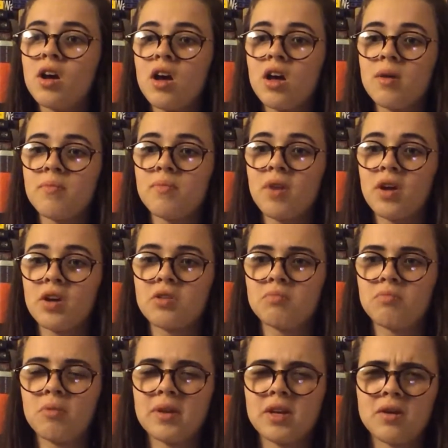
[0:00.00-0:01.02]
I
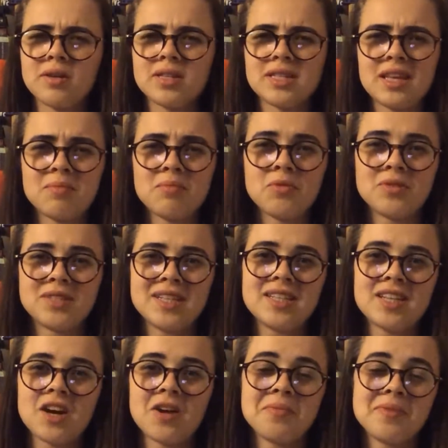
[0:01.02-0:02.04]
could probably go into that in more
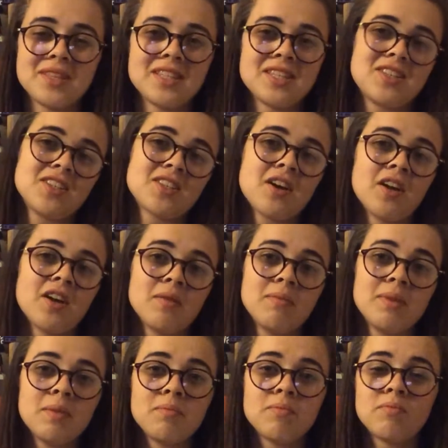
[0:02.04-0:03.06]
detail, but this is just kind of
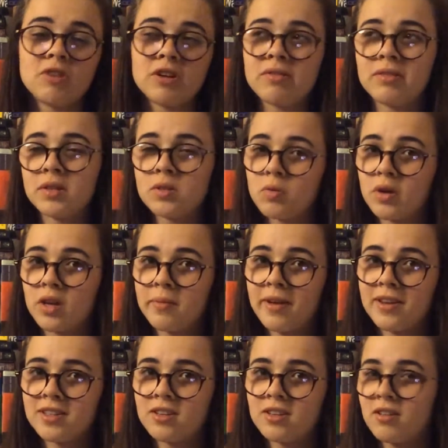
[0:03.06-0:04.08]
me briefly talking
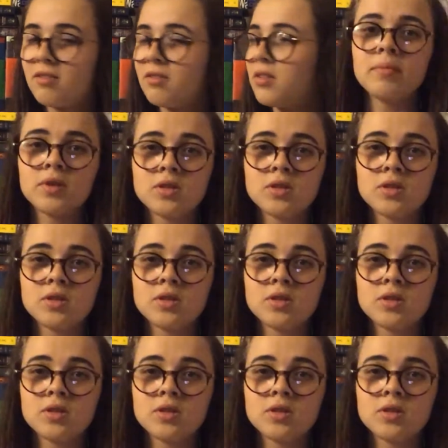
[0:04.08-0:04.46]
about stuff,